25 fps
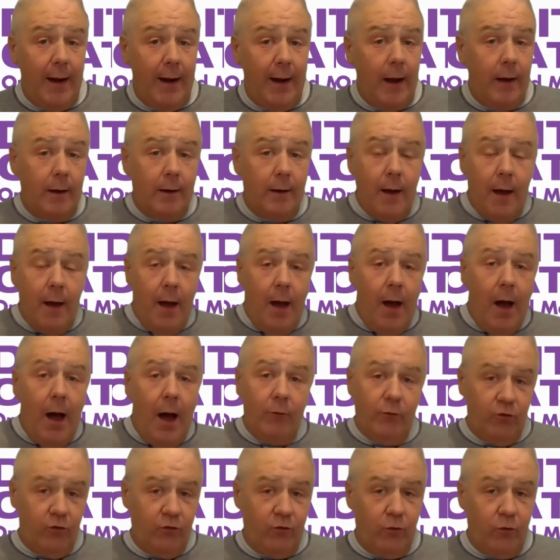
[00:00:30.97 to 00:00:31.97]
And
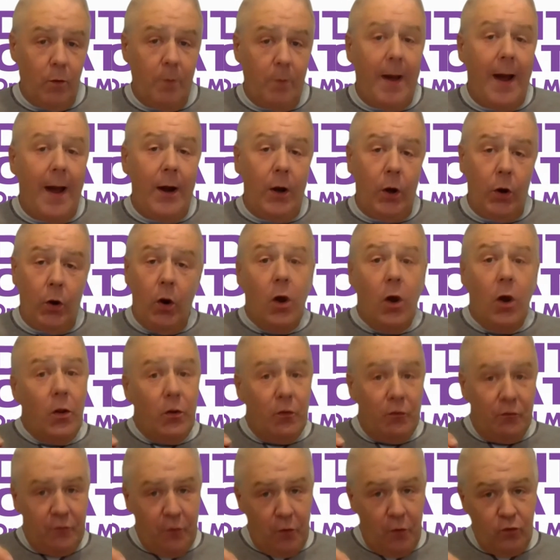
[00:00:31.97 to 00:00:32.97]
just a reminder,
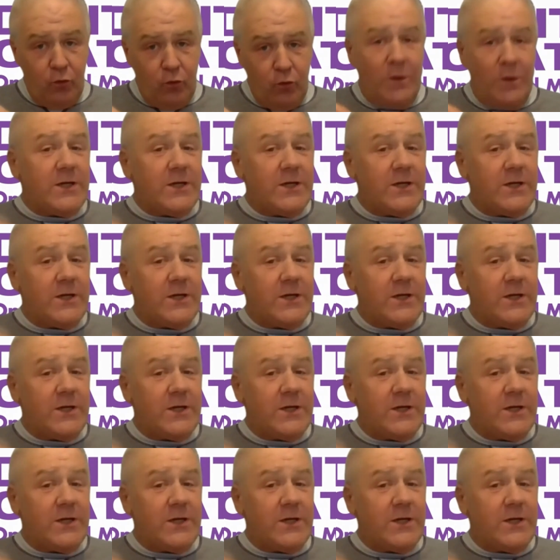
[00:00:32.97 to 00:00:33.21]
the first one